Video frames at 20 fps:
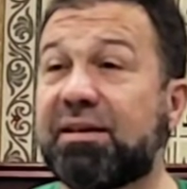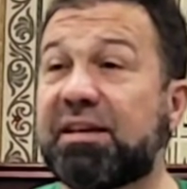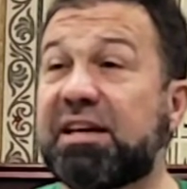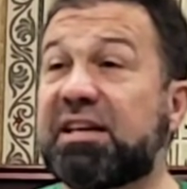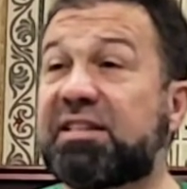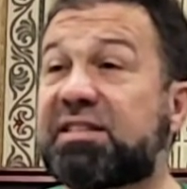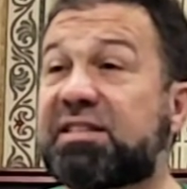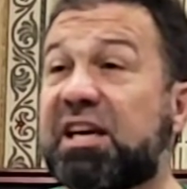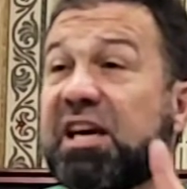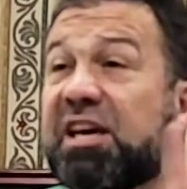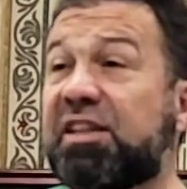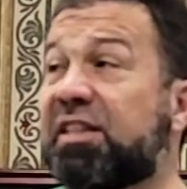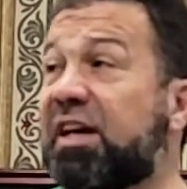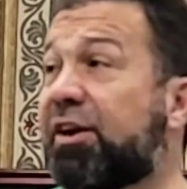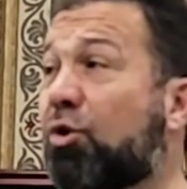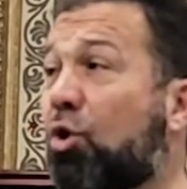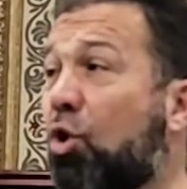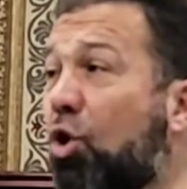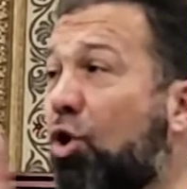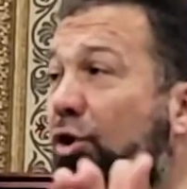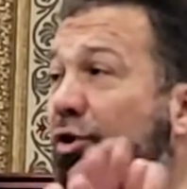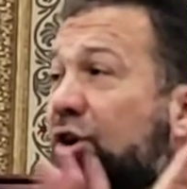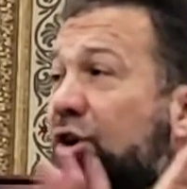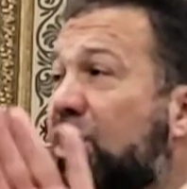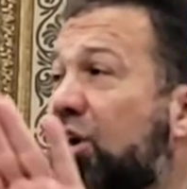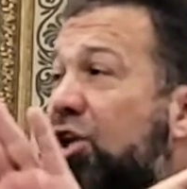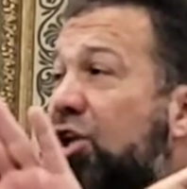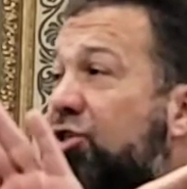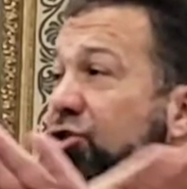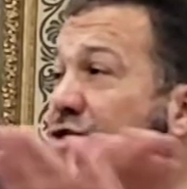it's either or,
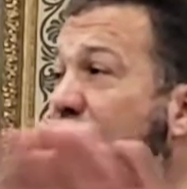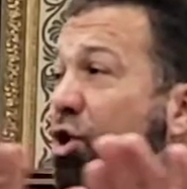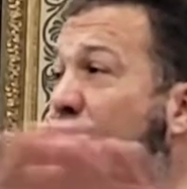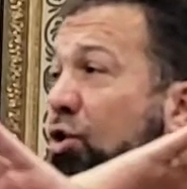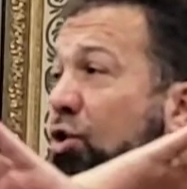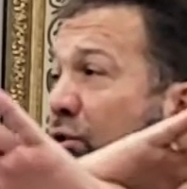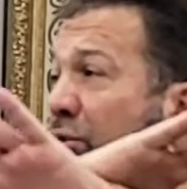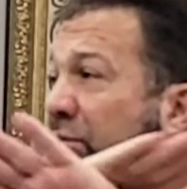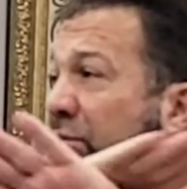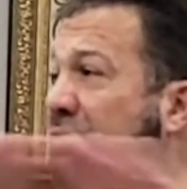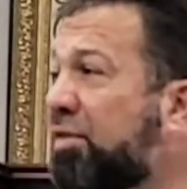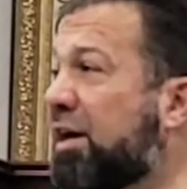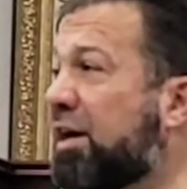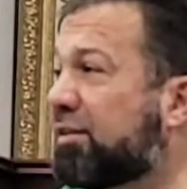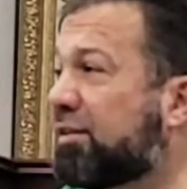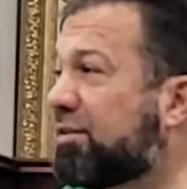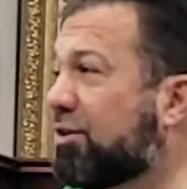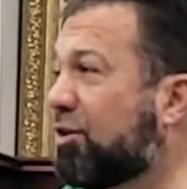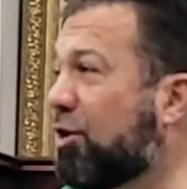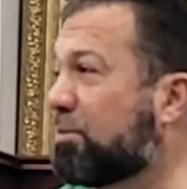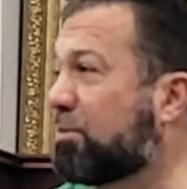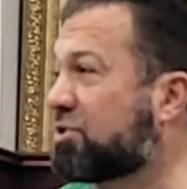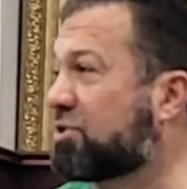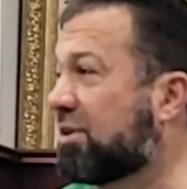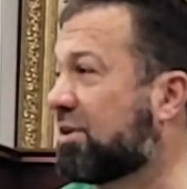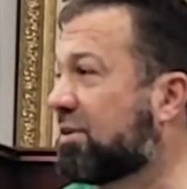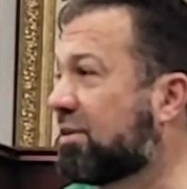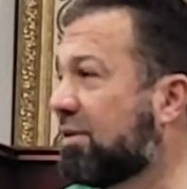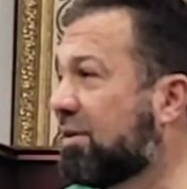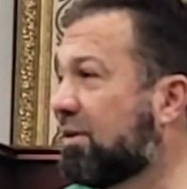no third
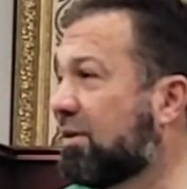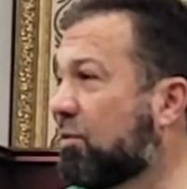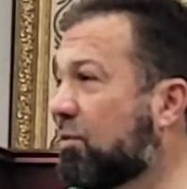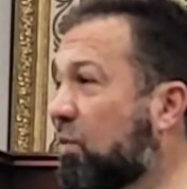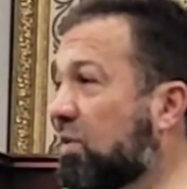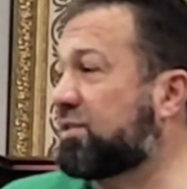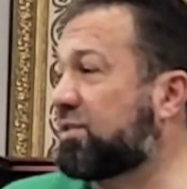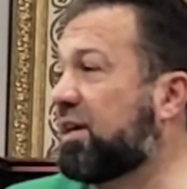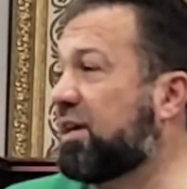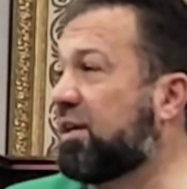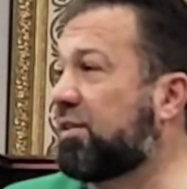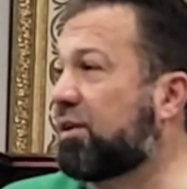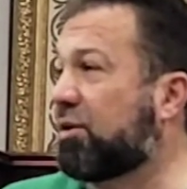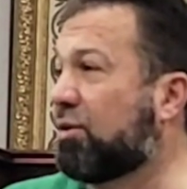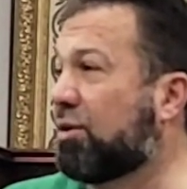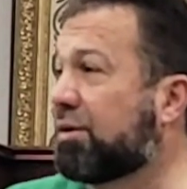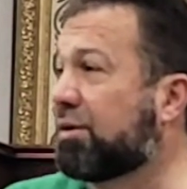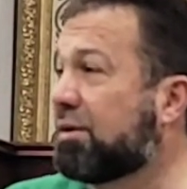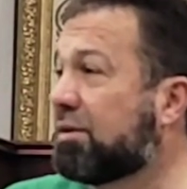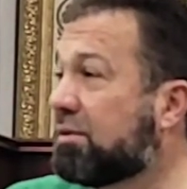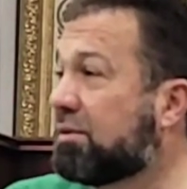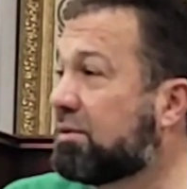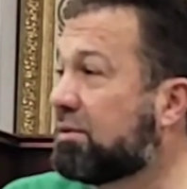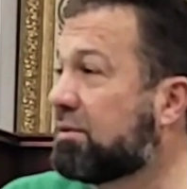option. What's the either or?